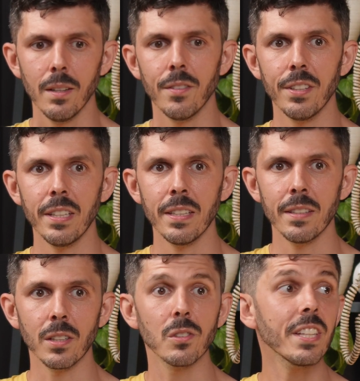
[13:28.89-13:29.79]
the
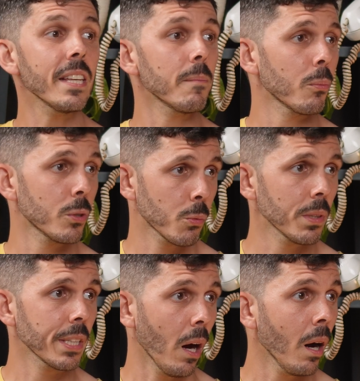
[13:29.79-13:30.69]
leap was
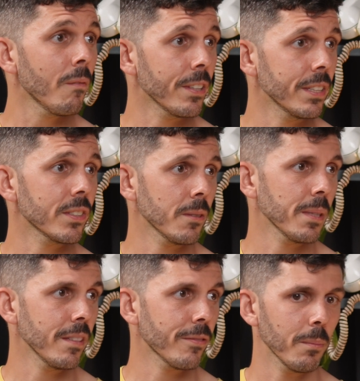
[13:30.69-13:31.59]
really obvious to
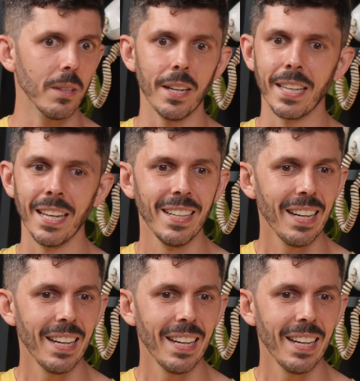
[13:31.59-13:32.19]
me from like